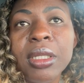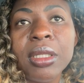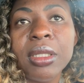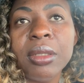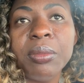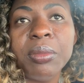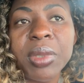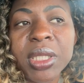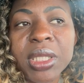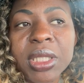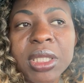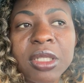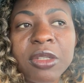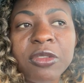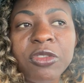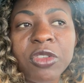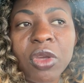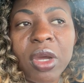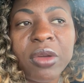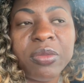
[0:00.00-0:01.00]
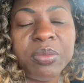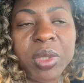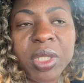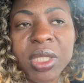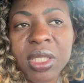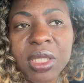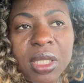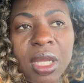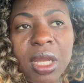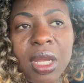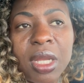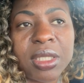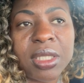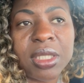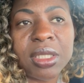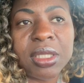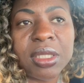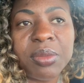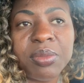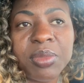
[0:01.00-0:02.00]
but if you have big scars,
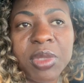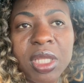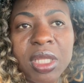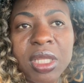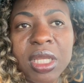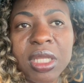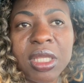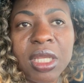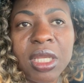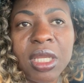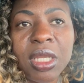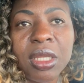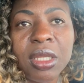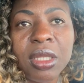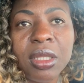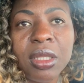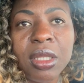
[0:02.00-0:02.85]
it's something that they